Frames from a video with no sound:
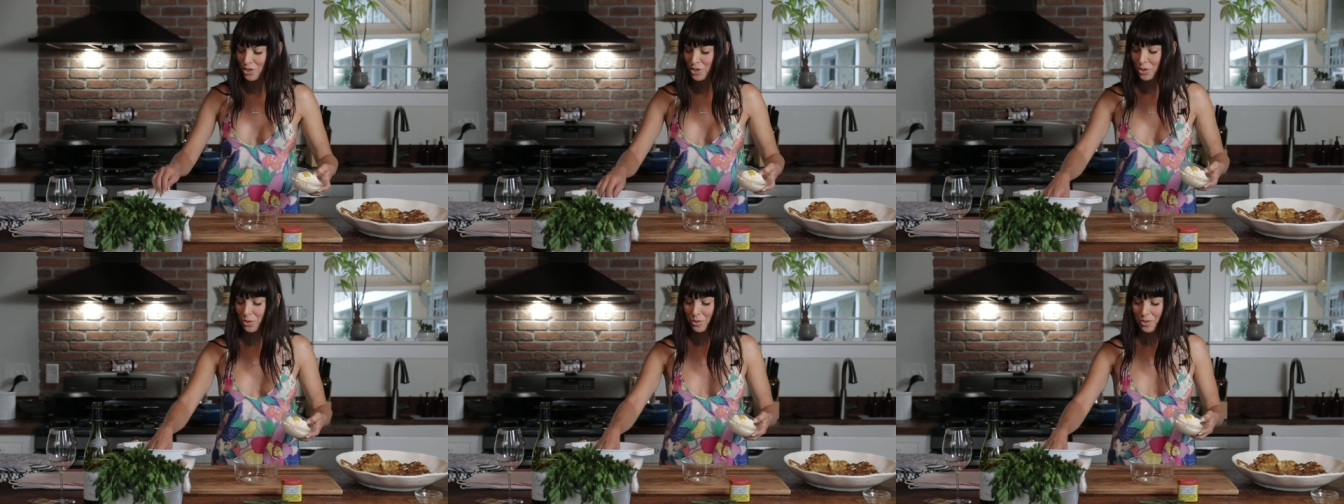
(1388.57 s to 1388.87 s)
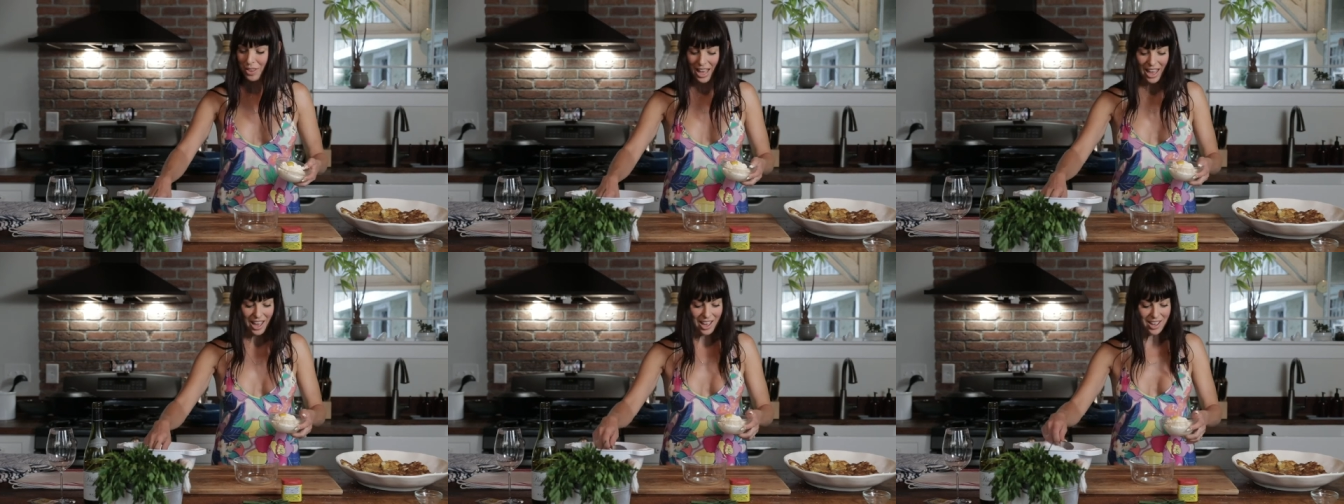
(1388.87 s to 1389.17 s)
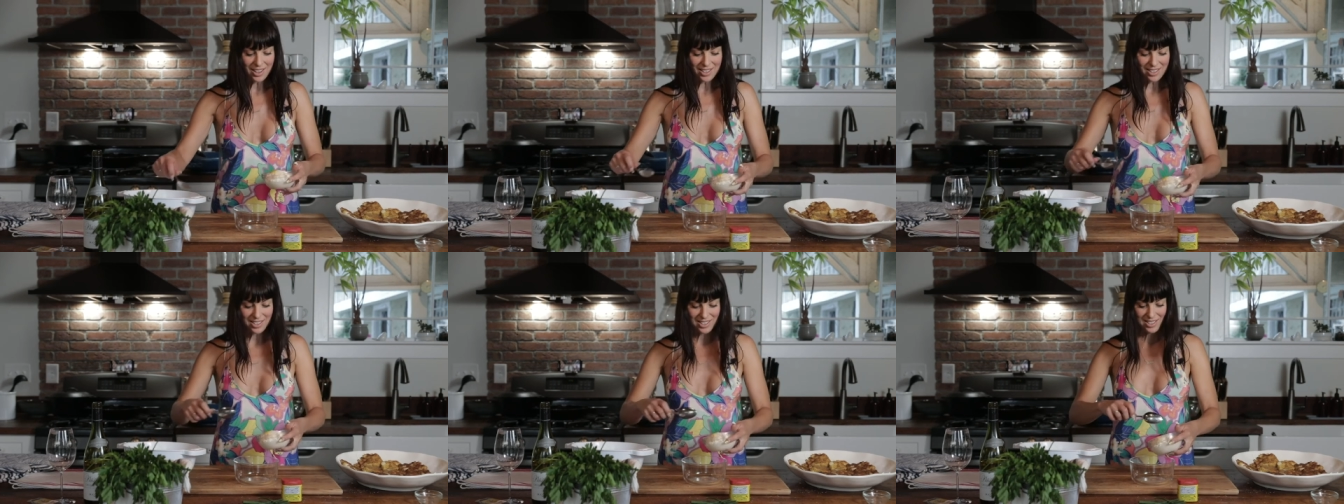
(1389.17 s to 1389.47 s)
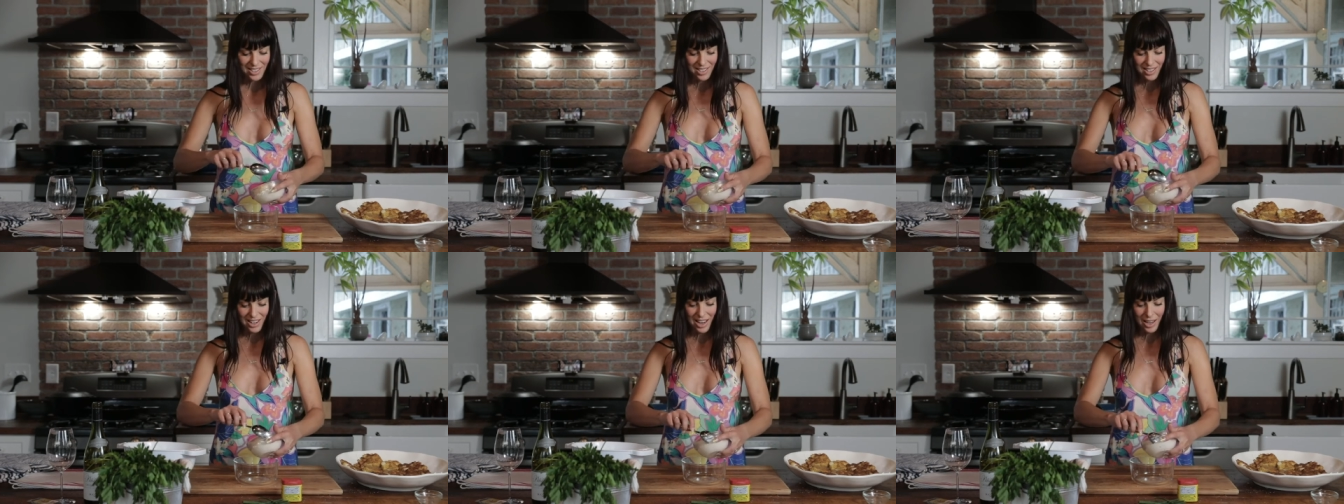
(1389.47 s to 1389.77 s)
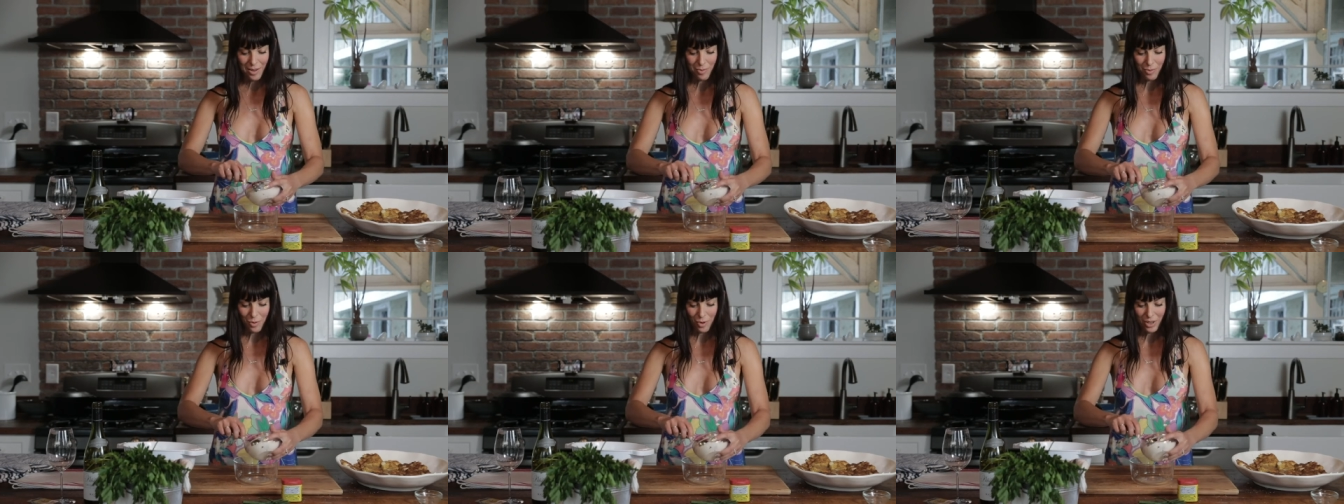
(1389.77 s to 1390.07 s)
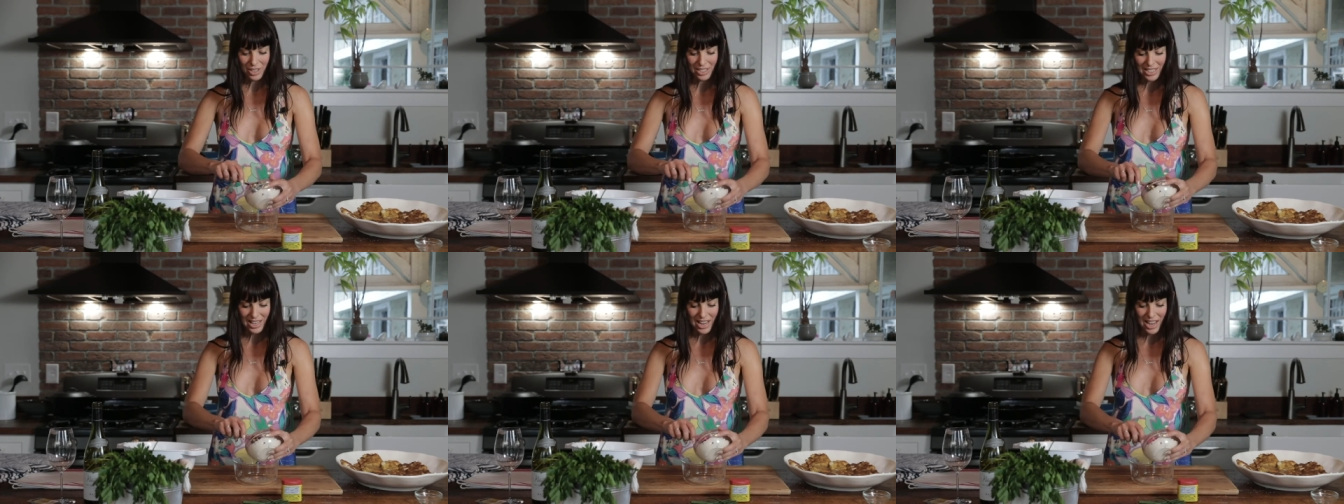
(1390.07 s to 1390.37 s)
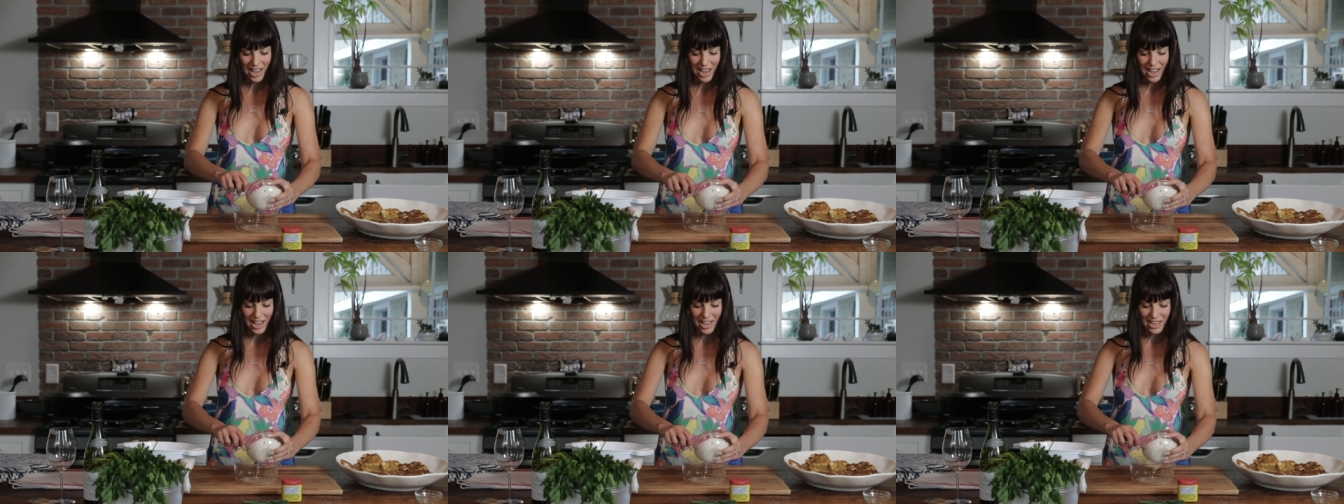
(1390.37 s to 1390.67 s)
To that, I am going to
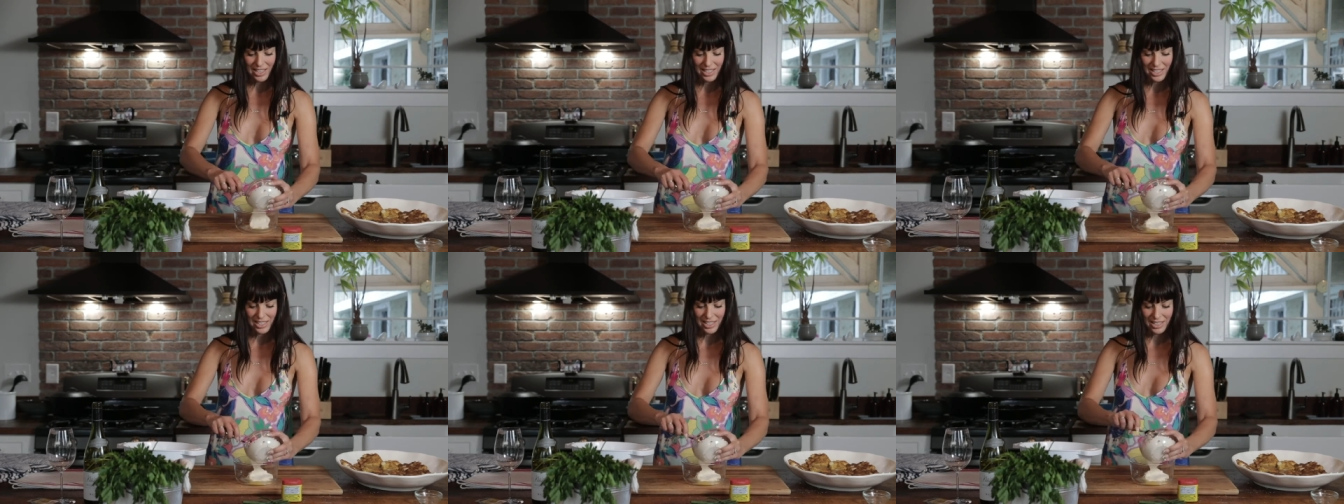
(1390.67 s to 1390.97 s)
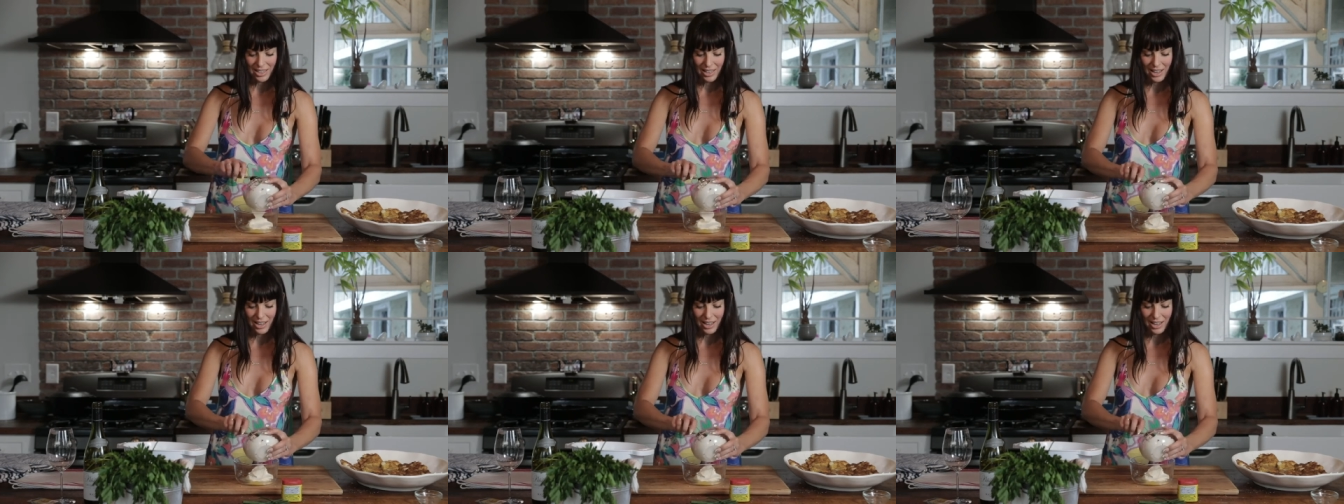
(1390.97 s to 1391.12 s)
add